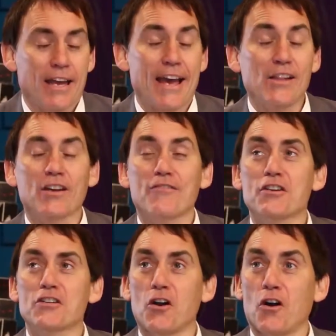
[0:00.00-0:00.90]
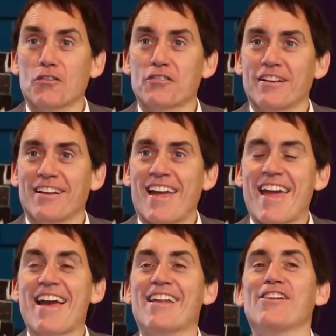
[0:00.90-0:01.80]
How long have you got?
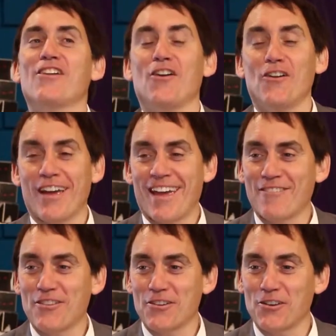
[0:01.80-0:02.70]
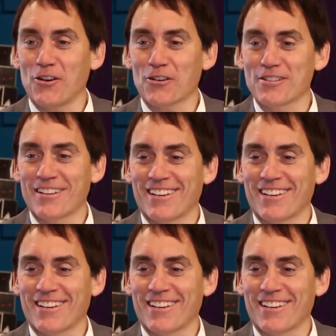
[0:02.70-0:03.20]
How long have you got?